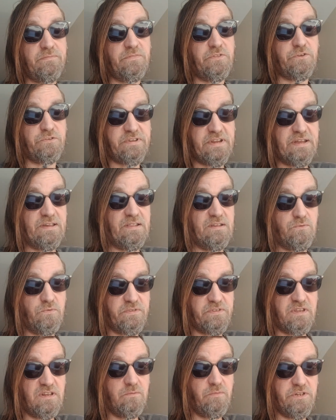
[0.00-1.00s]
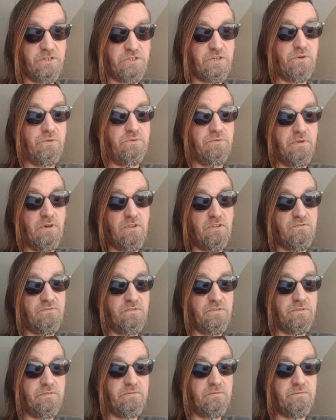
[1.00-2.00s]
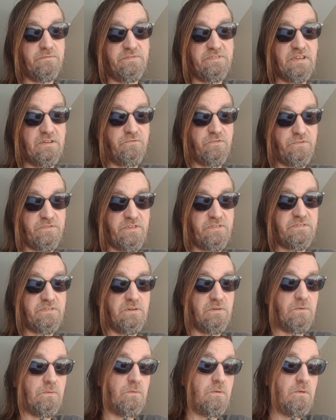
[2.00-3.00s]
their talent was going to be shown all over San Francisco.